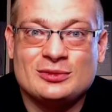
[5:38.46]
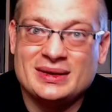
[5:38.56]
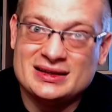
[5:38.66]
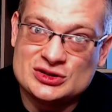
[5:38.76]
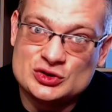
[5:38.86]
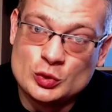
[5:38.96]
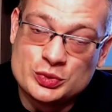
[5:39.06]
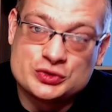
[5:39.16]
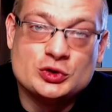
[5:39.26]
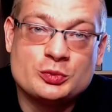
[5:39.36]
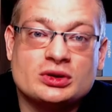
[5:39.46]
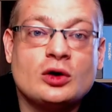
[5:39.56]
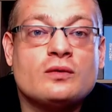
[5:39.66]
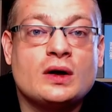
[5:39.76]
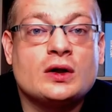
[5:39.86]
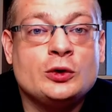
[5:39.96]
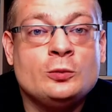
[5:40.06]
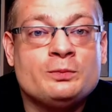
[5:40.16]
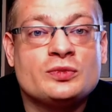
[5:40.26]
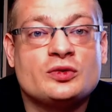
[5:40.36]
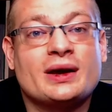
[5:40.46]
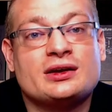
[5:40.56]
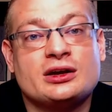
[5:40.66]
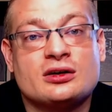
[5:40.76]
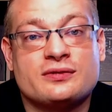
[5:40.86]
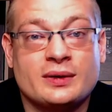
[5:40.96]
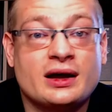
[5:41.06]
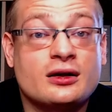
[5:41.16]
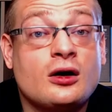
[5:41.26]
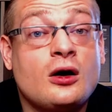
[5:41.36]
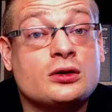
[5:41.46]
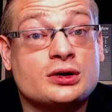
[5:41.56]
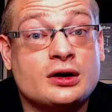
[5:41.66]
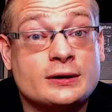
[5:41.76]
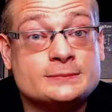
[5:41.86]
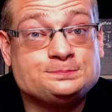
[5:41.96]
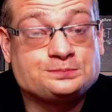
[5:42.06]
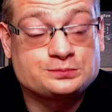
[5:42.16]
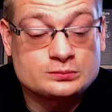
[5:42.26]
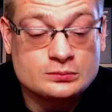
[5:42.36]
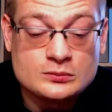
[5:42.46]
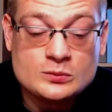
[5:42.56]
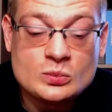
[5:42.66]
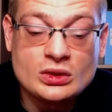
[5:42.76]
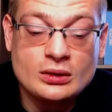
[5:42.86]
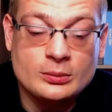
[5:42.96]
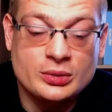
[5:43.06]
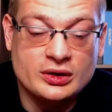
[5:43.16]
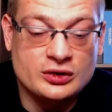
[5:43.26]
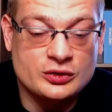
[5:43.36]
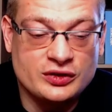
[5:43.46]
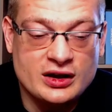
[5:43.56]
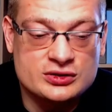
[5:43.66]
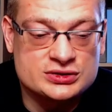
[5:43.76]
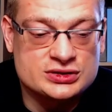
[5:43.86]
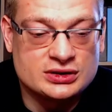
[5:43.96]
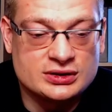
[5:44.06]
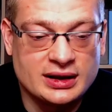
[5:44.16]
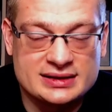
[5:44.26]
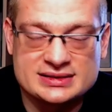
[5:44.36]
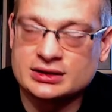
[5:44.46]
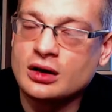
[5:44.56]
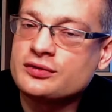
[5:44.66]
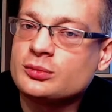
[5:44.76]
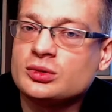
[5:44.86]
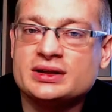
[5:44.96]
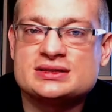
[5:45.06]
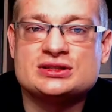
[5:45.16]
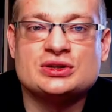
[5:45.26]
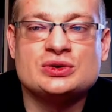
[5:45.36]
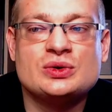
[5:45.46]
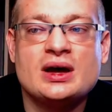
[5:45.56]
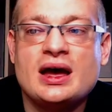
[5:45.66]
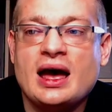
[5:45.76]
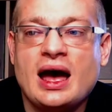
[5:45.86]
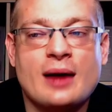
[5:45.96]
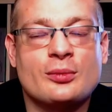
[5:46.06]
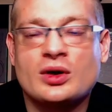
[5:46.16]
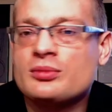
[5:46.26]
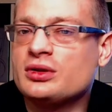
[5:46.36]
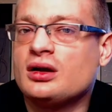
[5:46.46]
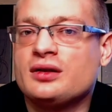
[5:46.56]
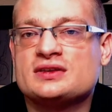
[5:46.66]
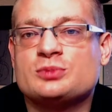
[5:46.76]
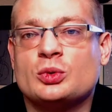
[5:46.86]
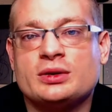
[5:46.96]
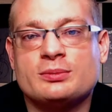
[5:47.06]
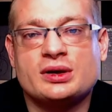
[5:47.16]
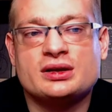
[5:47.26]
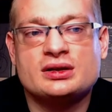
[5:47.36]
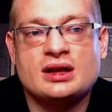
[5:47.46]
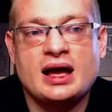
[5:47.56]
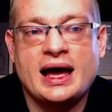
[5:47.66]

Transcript: be super, super low volume so I could hear if I got a call or not. But just, they are, like I said, comfortable to listen to. I'm rambling on at this point, but